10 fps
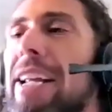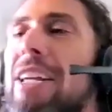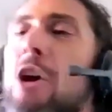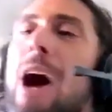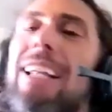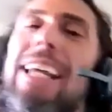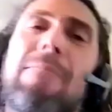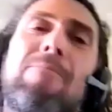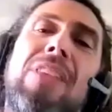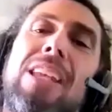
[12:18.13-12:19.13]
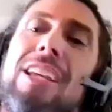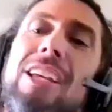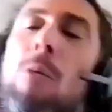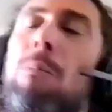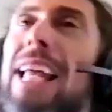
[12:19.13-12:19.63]
You know how like
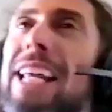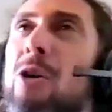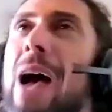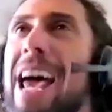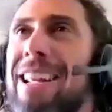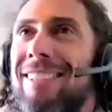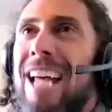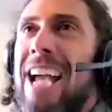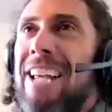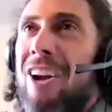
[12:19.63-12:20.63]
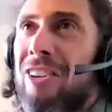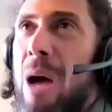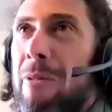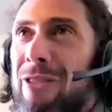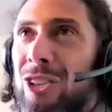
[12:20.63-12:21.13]
you know Plato had a sign on
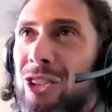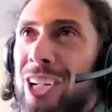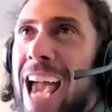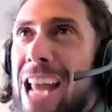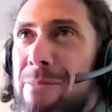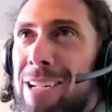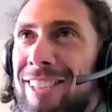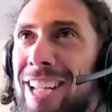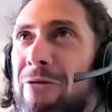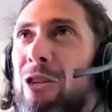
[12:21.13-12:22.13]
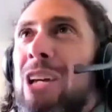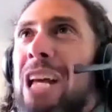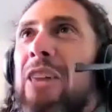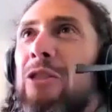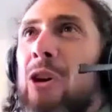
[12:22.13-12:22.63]
top of his academy said if you
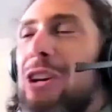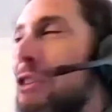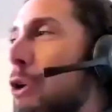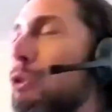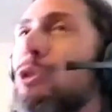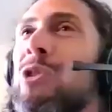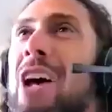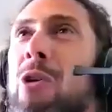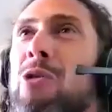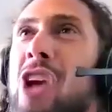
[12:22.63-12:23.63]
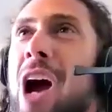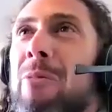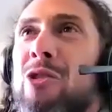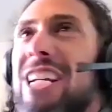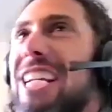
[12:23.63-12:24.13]
those who do not know
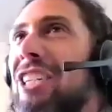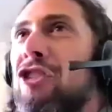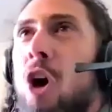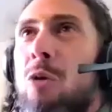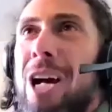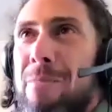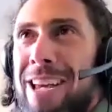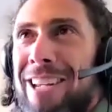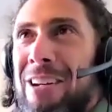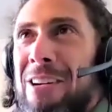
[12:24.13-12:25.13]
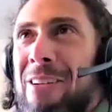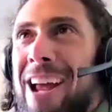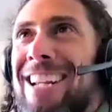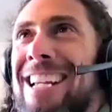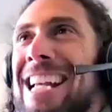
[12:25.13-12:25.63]
geometry don't come in,
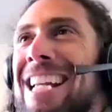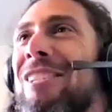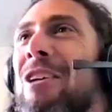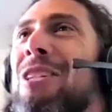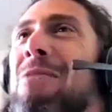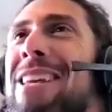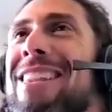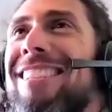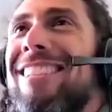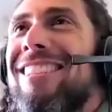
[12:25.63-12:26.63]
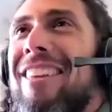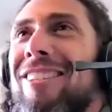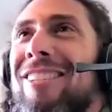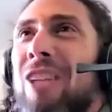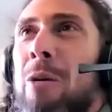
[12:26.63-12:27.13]
right? So to me this is like the
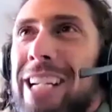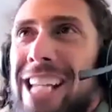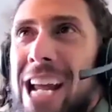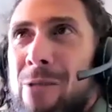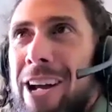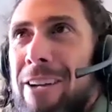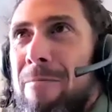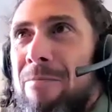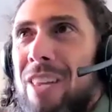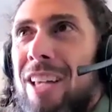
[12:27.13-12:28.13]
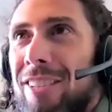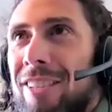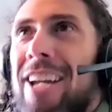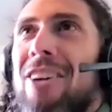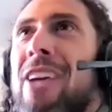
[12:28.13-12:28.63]
Stoic gateway. This is
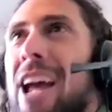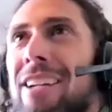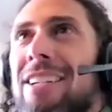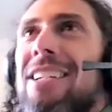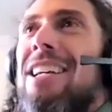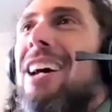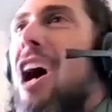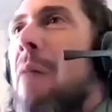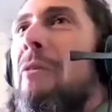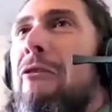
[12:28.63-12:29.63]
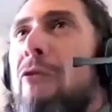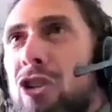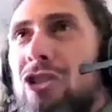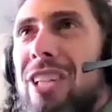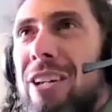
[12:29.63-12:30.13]
like, okay, um,
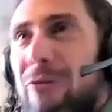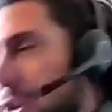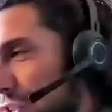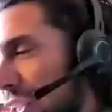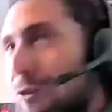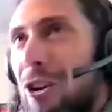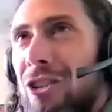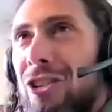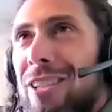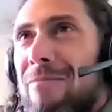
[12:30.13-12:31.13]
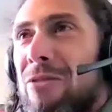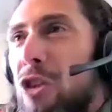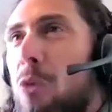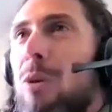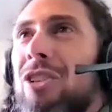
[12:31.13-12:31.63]
first, first things first,
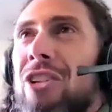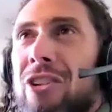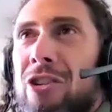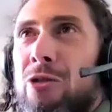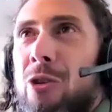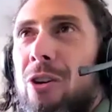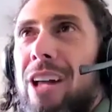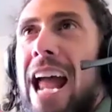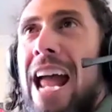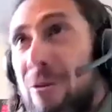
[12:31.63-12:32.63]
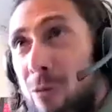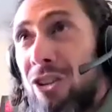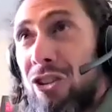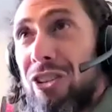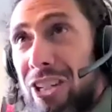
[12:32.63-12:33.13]
know what's in your control. And
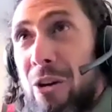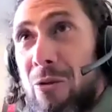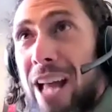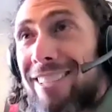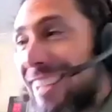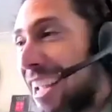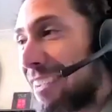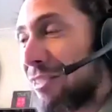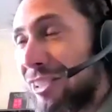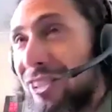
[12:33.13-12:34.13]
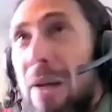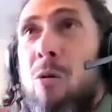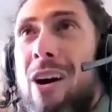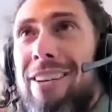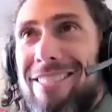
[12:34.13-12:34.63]
once, you know, that's like step
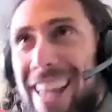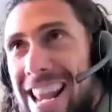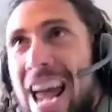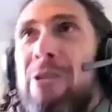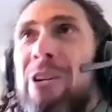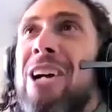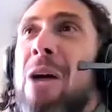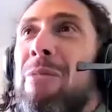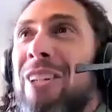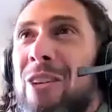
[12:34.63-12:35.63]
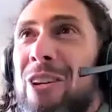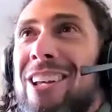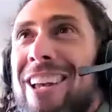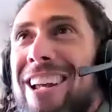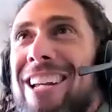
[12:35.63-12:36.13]
one, then now you can come into the,
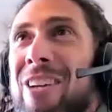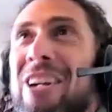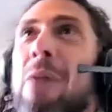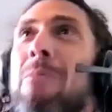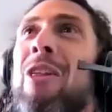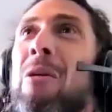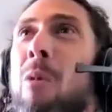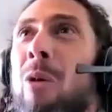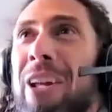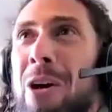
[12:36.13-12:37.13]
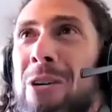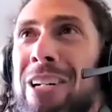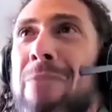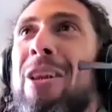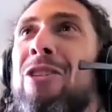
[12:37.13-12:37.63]
you can come into the portico, you can
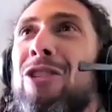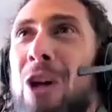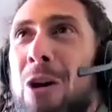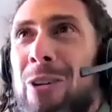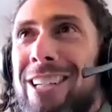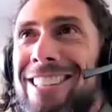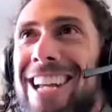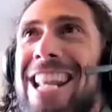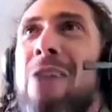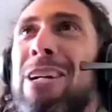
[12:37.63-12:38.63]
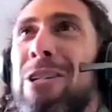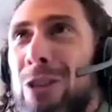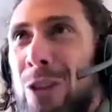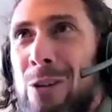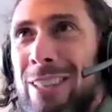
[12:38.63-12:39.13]
come into the Stoa, and now we can do mm.
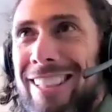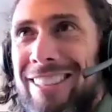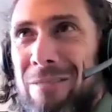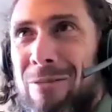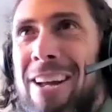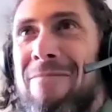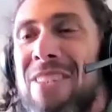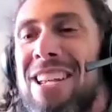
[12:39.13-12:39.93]
Stoicism, right?